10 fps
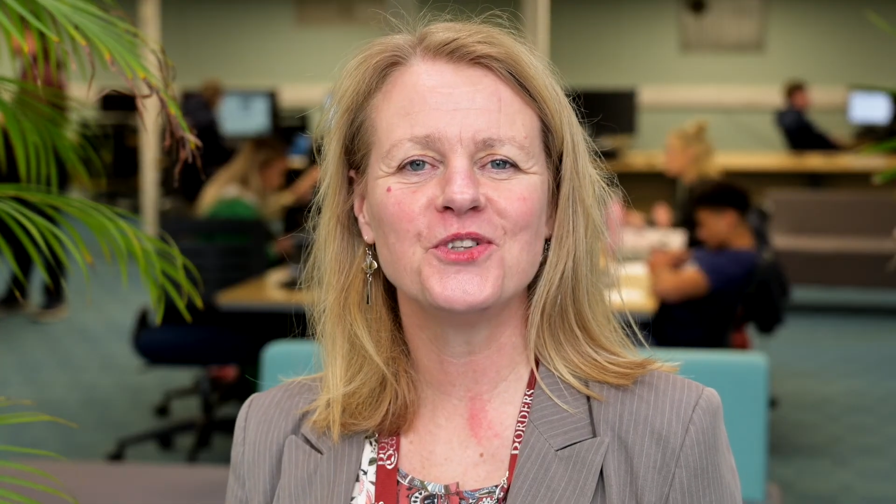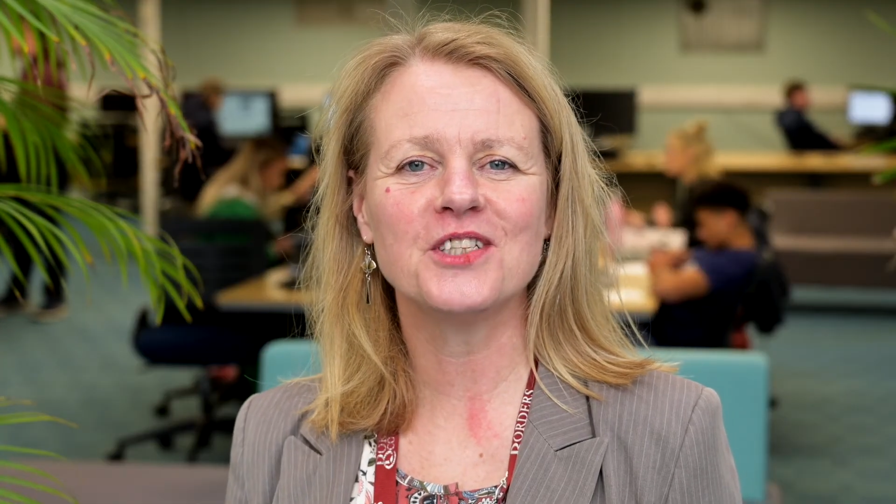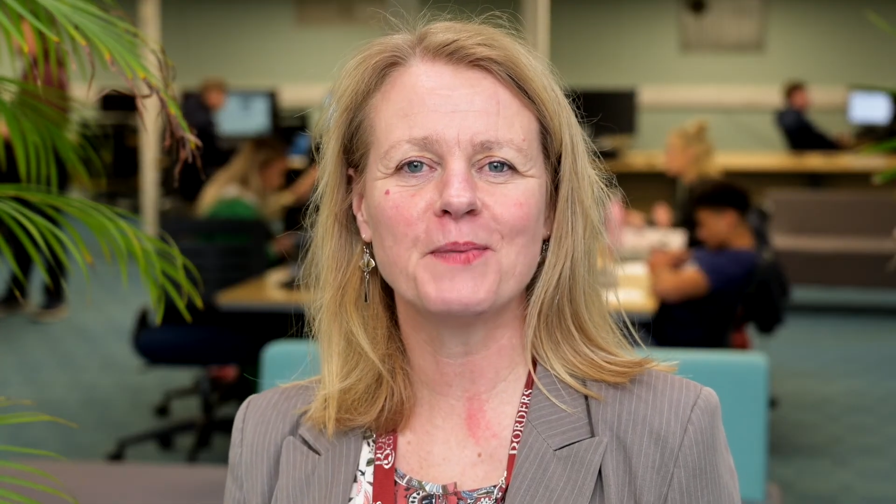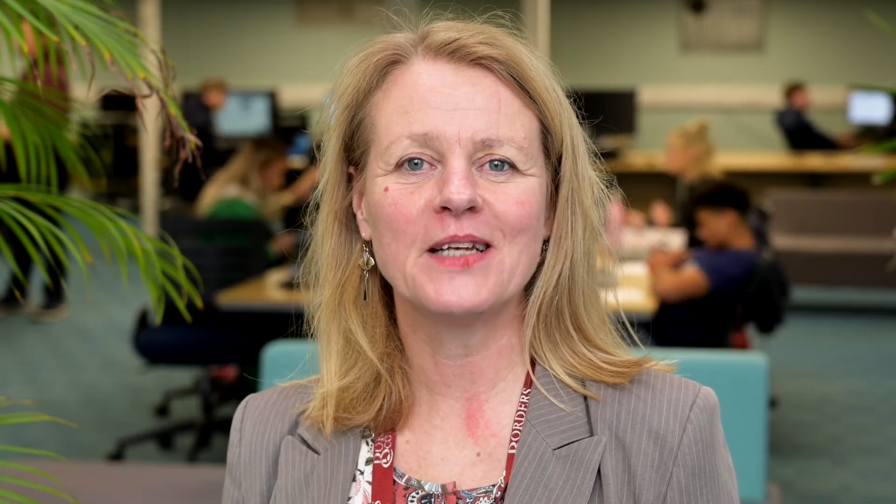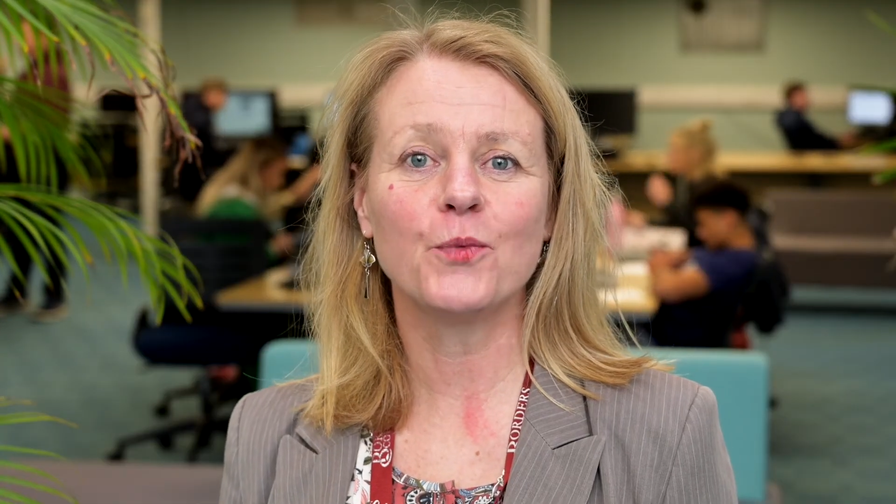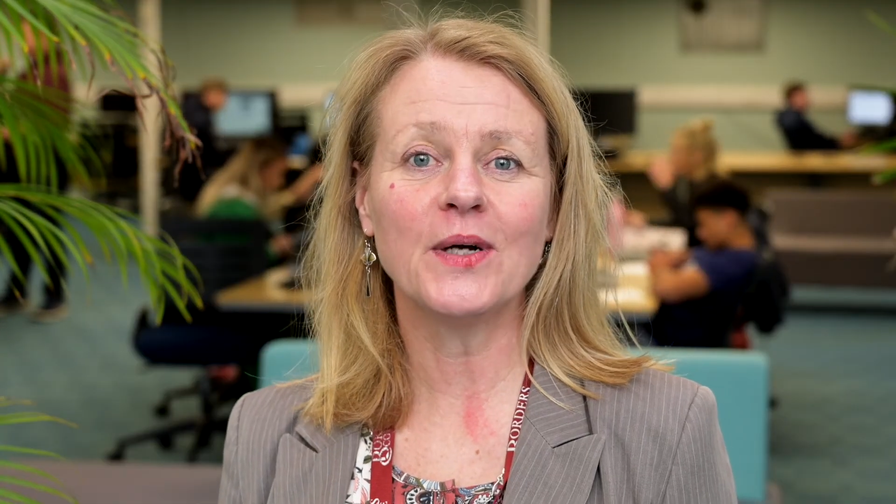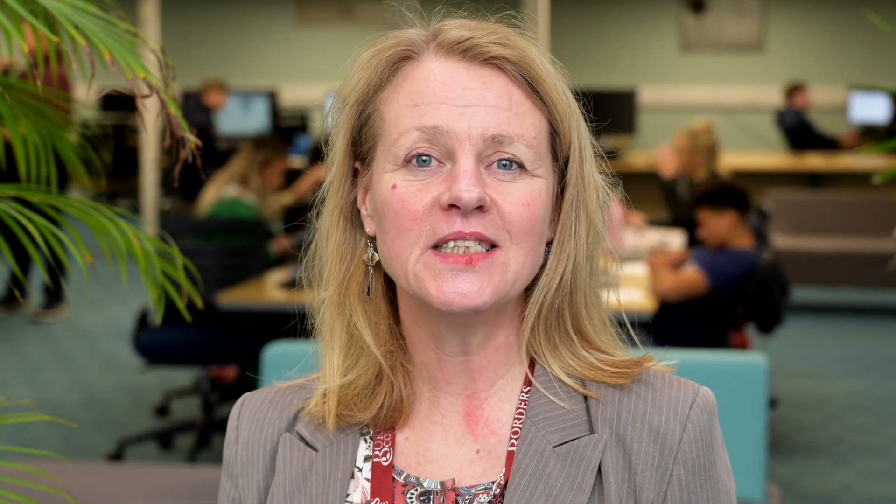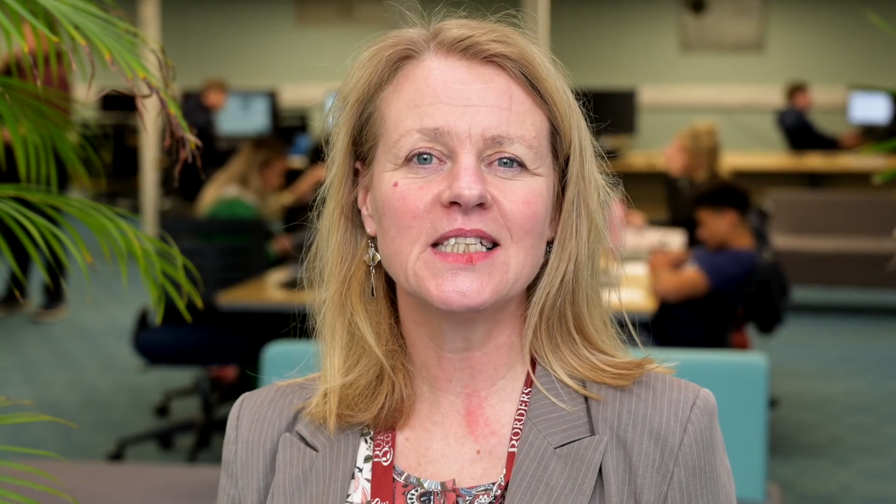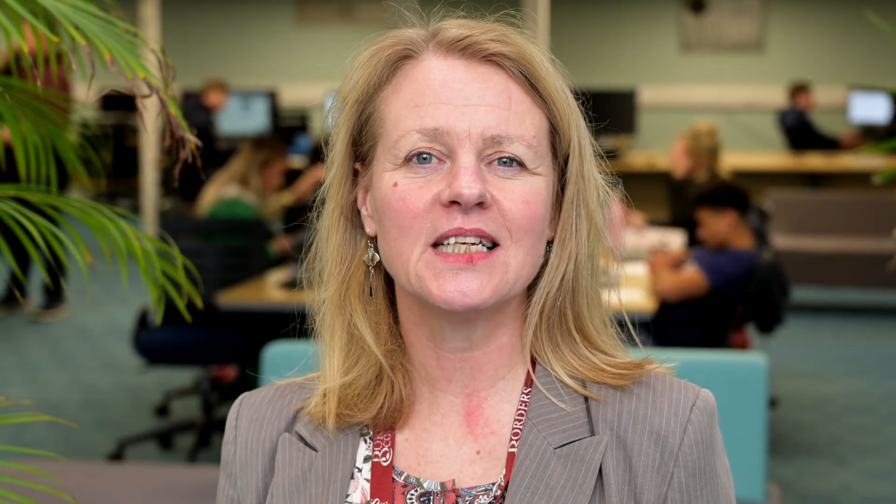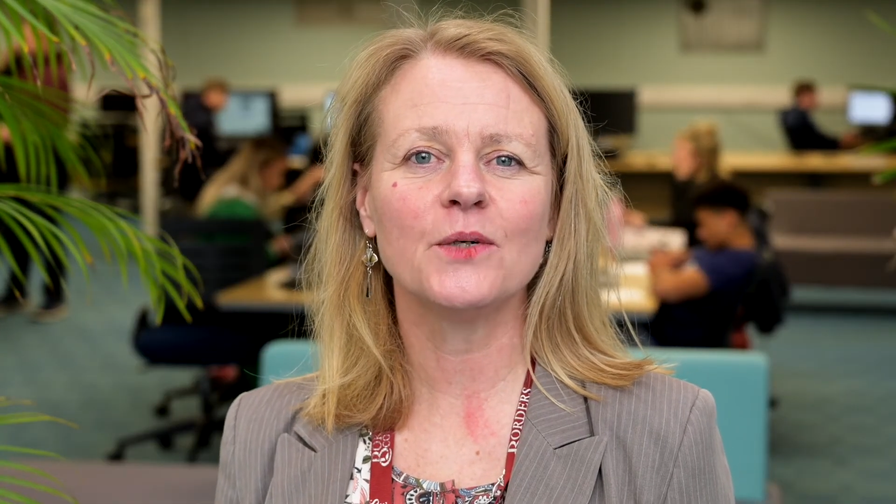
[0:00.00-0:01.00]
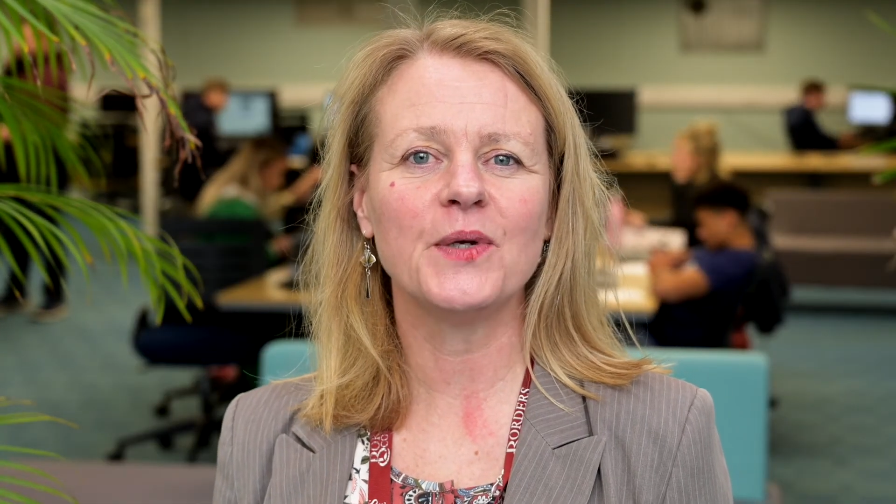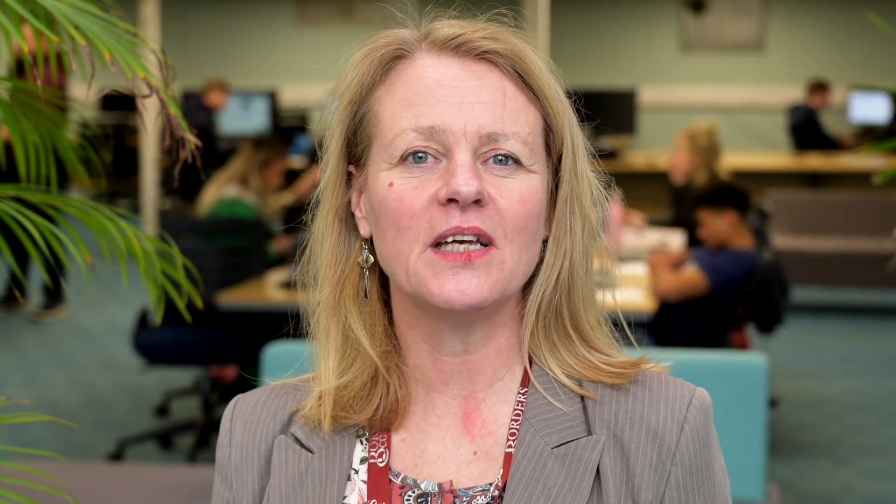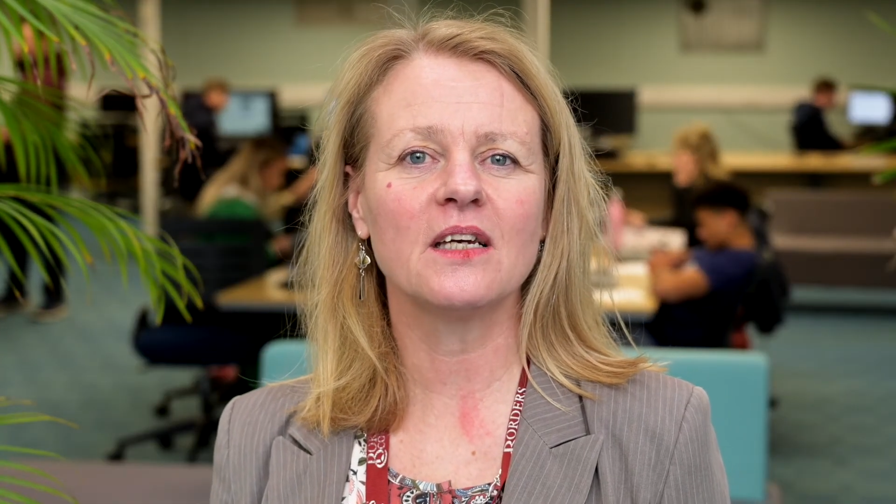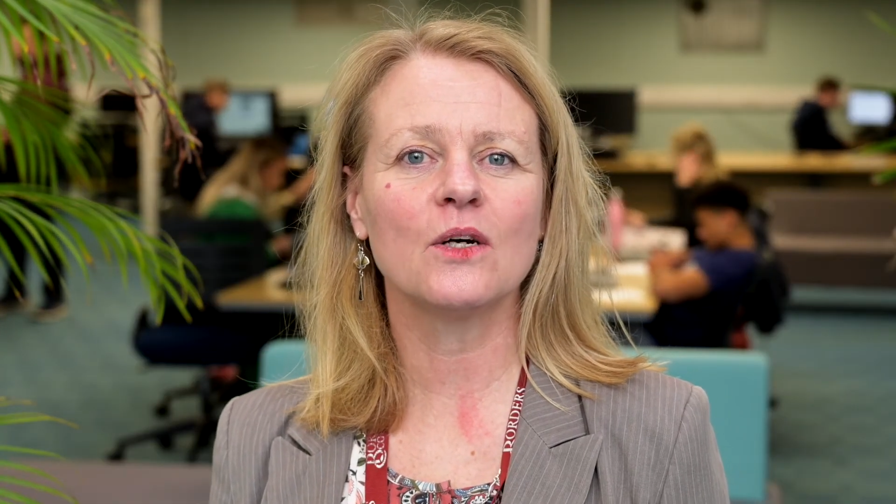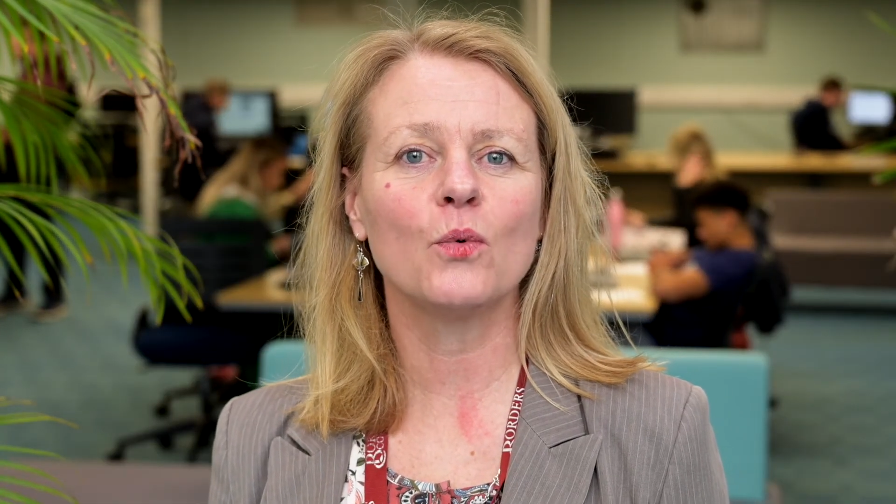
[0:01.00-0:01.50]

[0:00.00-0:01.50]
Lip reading: spend one day a week